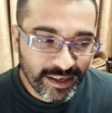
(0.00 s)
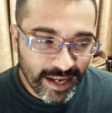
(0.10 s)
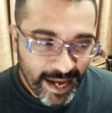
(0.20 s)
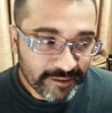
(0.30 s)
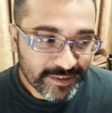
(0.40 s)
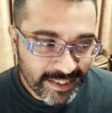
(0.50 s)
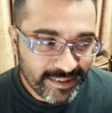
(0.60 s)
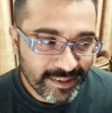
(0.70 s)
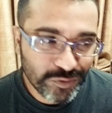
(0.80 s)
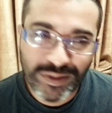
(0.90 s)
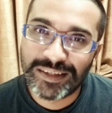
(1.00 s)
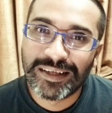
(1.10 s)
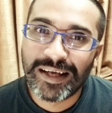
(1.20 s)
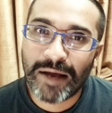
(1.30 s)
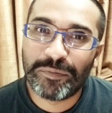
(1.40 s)
have seen this with
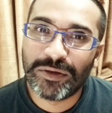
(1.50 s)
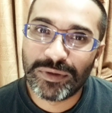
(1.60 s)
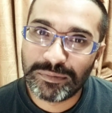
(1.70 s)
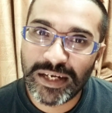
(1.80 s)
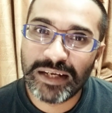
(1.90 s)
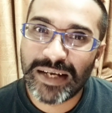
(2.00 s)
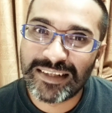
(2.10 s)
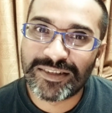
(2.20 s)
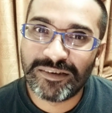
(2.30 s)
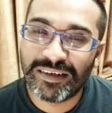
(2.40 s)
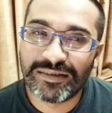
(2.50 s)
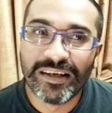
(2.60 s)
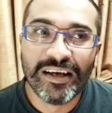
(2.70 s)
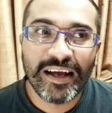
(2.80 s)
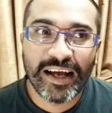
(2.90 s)
happening with many manceras
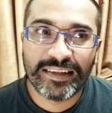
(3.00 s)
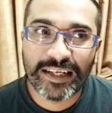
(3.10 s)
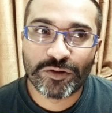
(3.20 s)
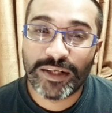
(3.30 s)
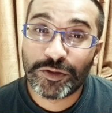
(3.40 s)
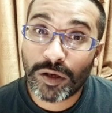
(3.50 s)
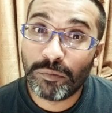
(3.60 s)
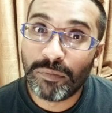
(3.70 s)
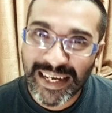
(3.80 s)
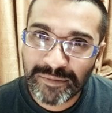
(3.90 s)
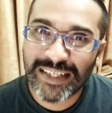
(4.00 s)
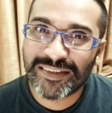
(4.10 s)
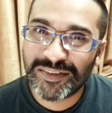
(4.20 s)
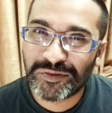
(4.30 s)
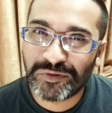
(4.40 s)
and that's why i stopped buying
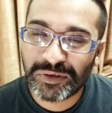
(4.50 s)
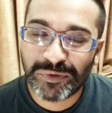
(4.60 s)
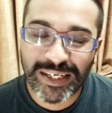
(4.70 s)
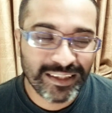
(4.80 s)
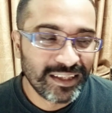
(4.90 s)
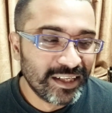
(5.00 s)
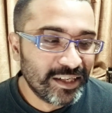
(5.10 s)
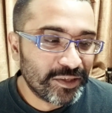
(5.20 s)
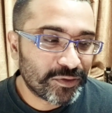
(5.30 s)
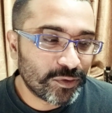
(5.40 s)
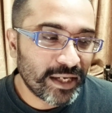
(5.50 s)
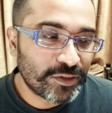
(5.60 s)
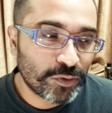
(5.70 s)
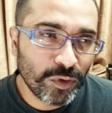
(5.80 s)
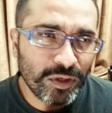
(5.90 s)
manceras for a while so i
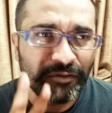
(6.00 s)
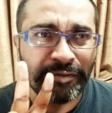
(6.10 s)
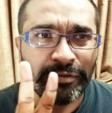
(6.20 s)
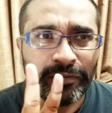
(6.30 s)
sold off